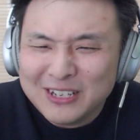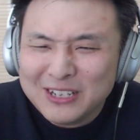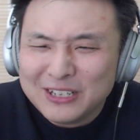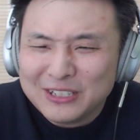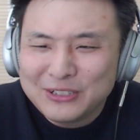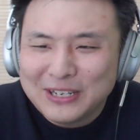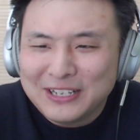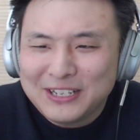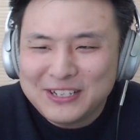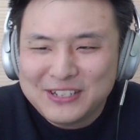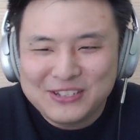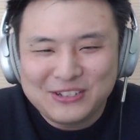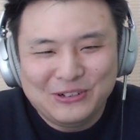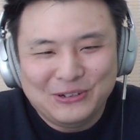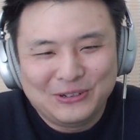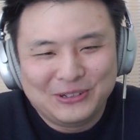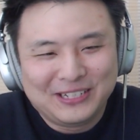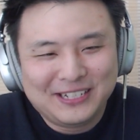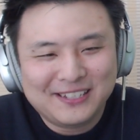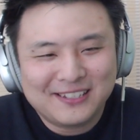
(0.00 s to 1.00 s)
Dude, I just
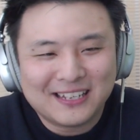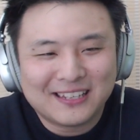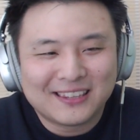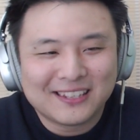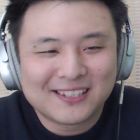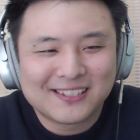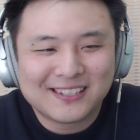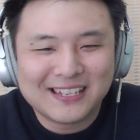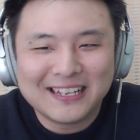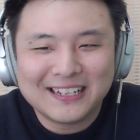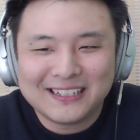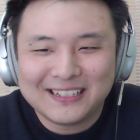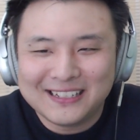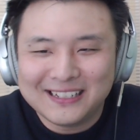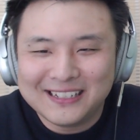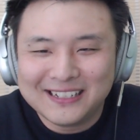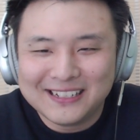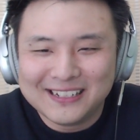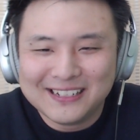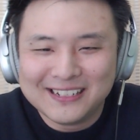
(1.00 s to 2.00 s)
noticed that the set
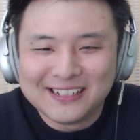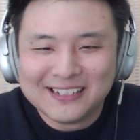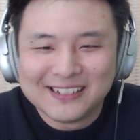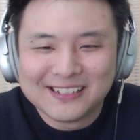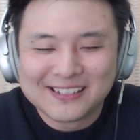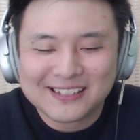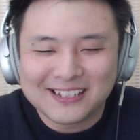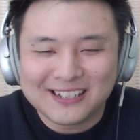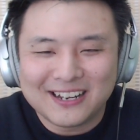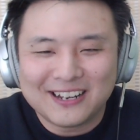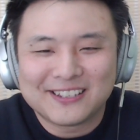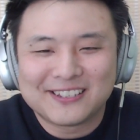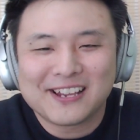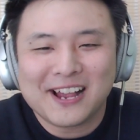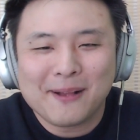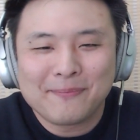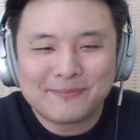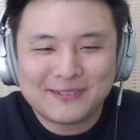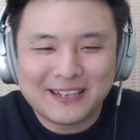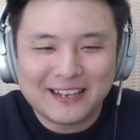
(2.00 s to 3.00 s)
is a
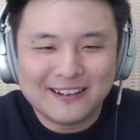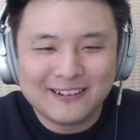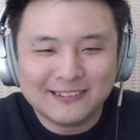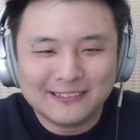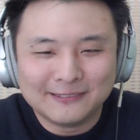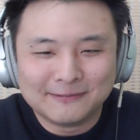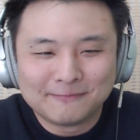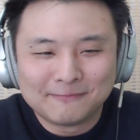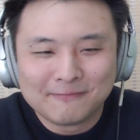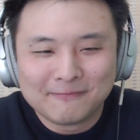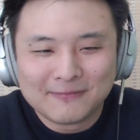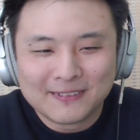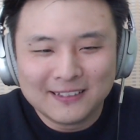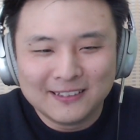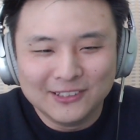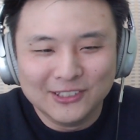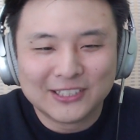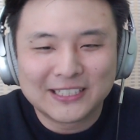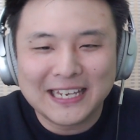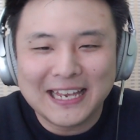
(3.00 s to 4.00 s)
top-down
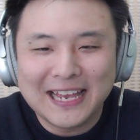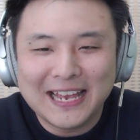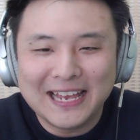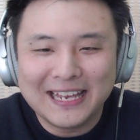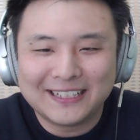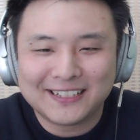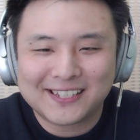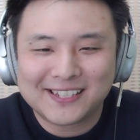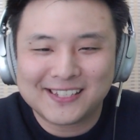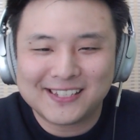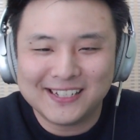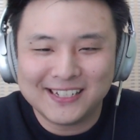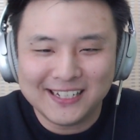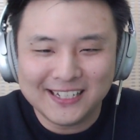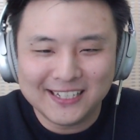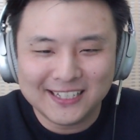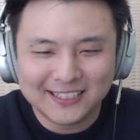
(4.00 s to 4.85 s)
look at a city.